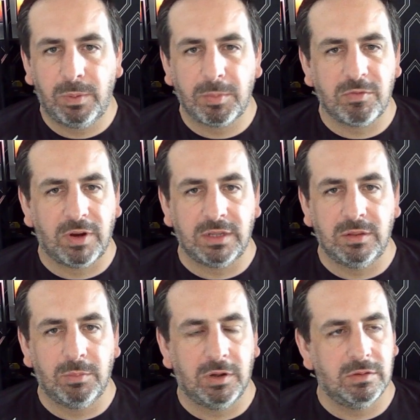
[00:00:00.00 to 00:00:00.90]
probably
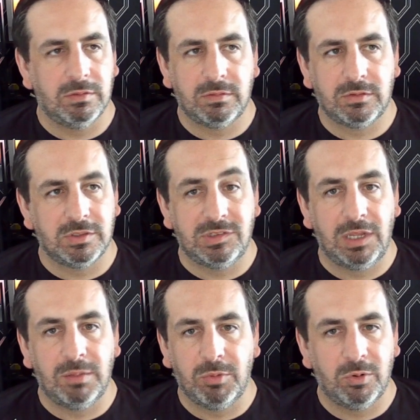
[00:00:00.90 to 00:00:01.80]
find them on sort of
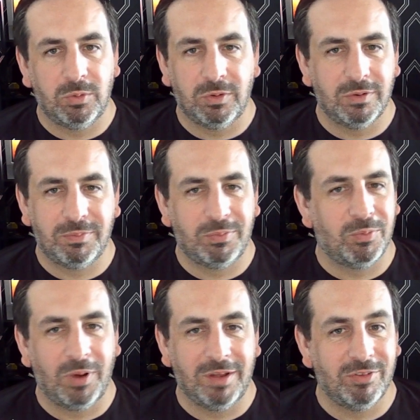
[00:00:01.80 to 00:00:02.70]
Temu or
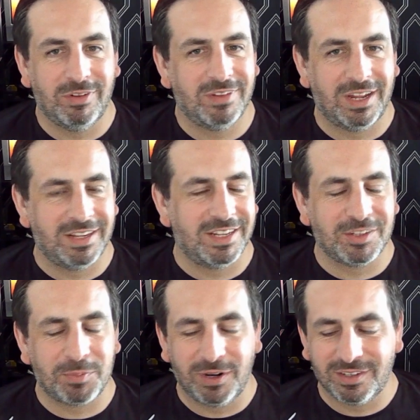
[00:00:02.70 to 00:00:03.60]
whatever,
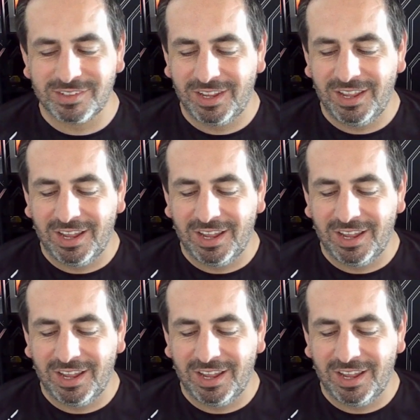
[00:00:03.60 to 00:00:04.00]
AliExpress.